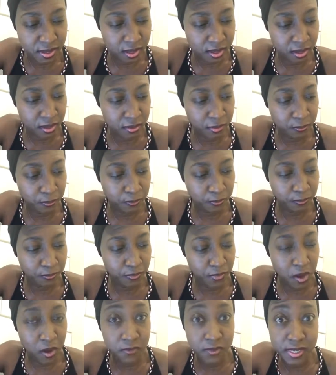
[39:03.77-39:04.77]

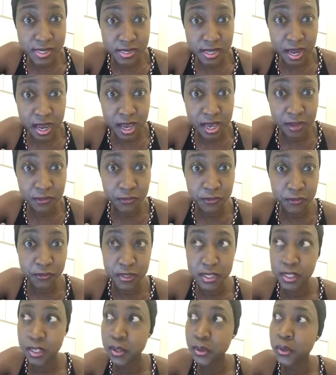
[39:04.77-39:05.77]
live
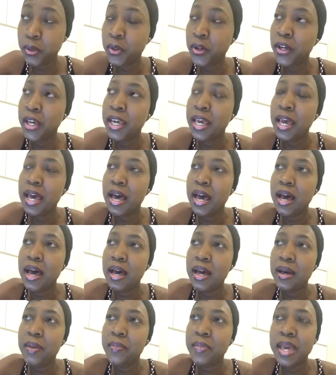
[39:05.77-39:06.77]
video,
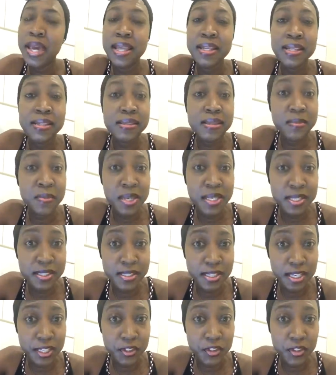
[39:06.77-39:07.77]
and it's the
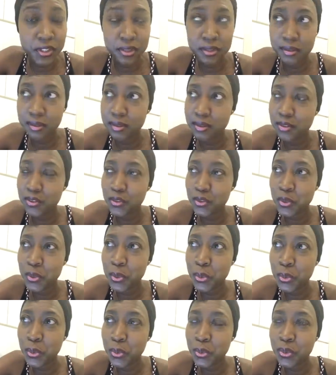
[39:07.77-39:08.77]
meditation.
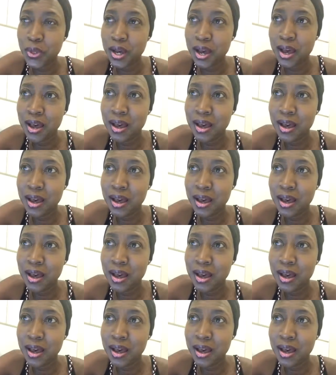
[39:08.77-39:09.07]
So